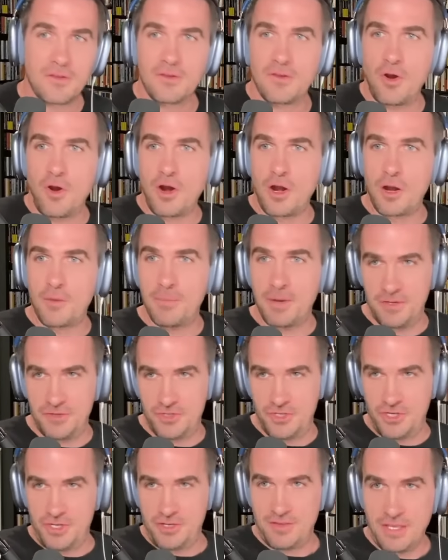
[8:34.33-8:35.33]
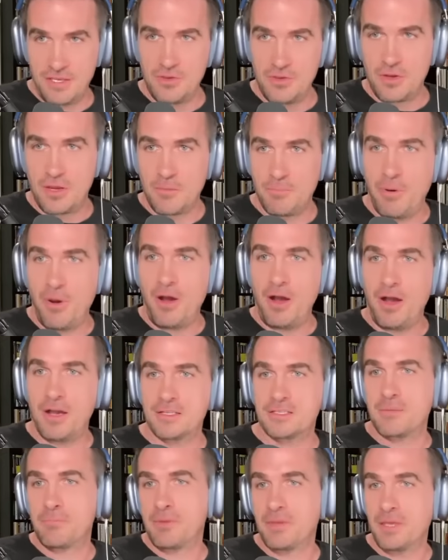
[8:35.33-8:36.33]
garbage that you could
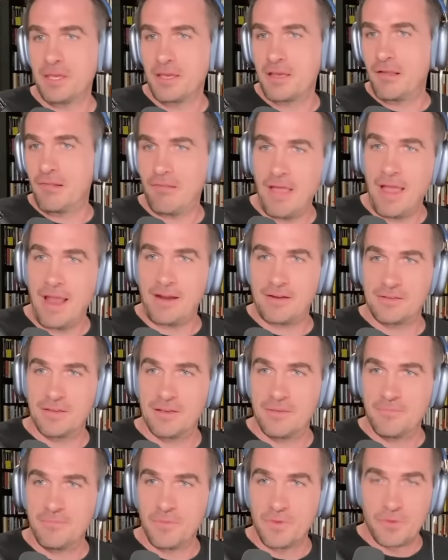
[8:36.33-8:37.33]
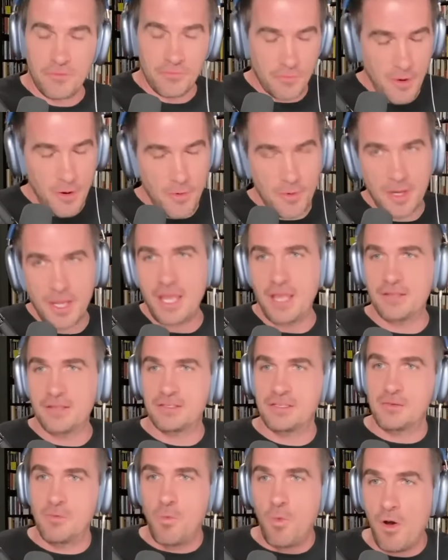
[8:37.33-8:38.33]
possibly collect, throw it
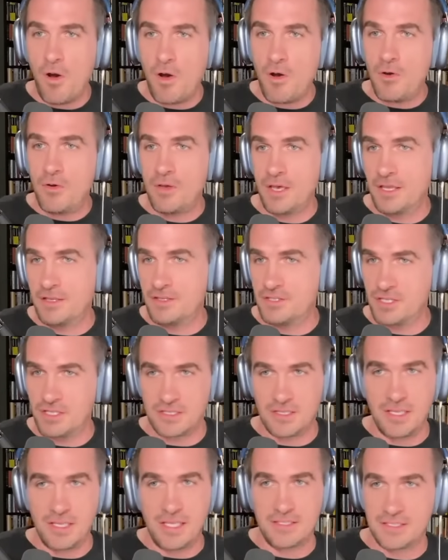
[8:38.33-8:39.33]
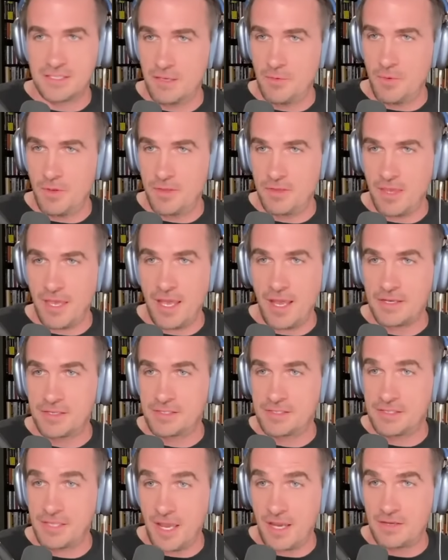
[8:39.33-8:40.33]
against the wall, and just let's see what the heck
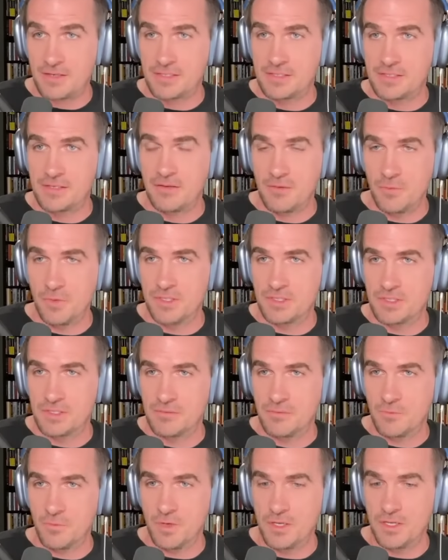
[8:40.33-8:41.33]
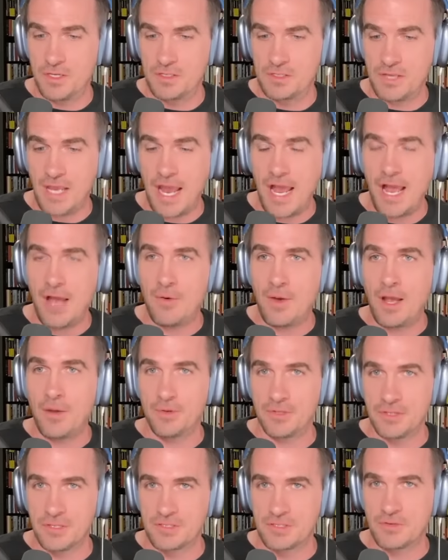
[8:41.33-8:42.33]
sticks, was how I
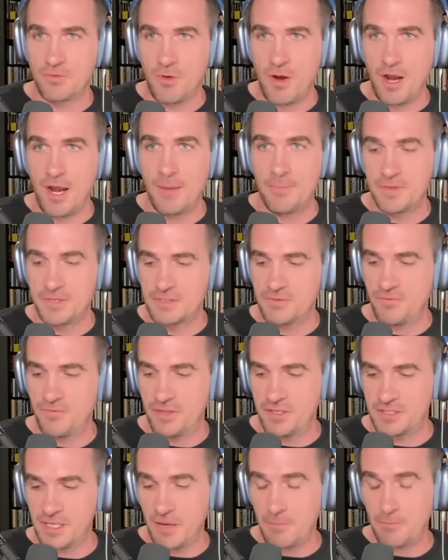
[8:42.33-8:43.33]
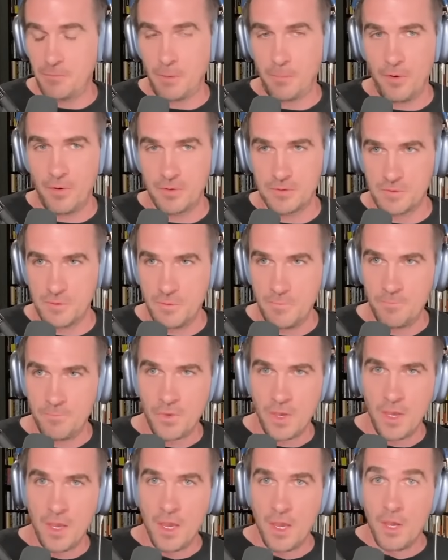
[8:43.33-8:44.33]
would describe this FinCEN proposal.
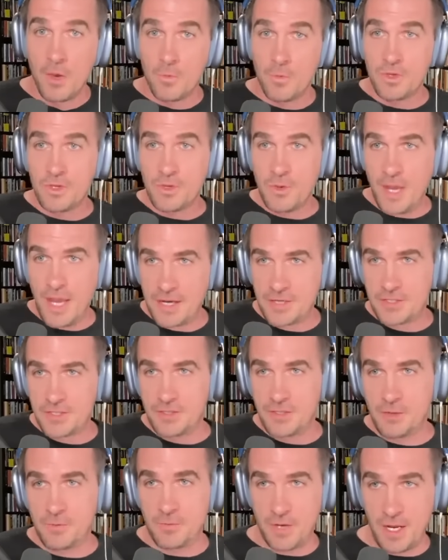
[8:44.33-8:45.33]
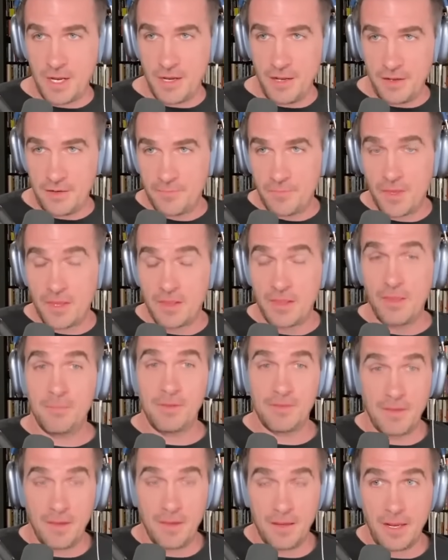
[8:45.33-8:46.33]
When you actually read it, and let me
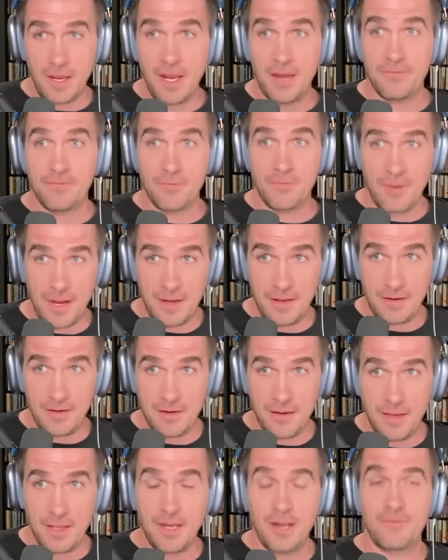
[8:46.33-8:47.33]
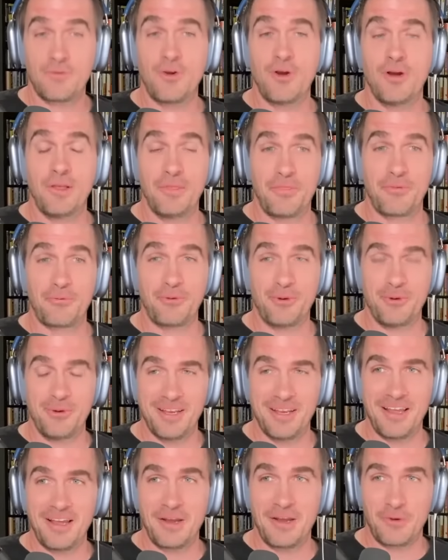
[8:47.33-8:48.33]
tell you, I've read it and I've gone through
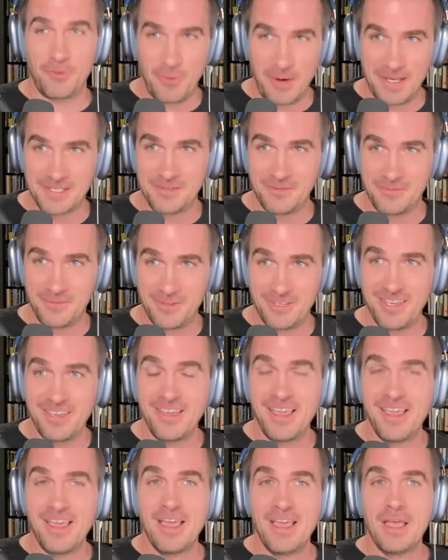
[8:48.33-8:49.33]
it aggressively.